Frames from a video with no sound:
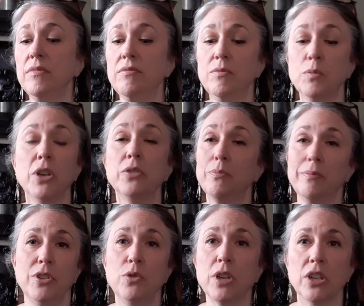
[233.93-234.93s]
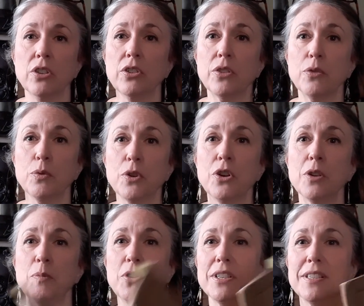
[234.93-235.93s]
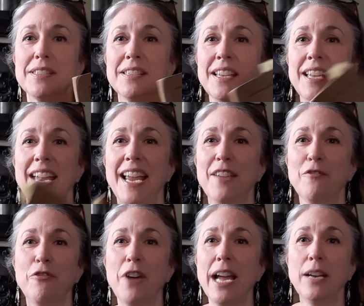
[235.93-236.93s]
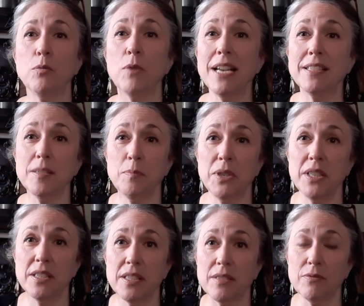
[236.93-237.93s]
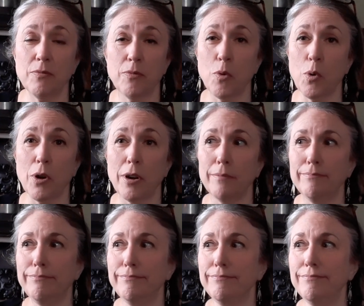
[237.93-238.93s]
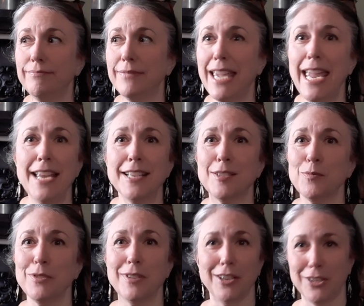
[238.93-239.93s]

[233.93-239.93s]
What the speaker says: well, you can look through cookbooks and find recipes for cakes with a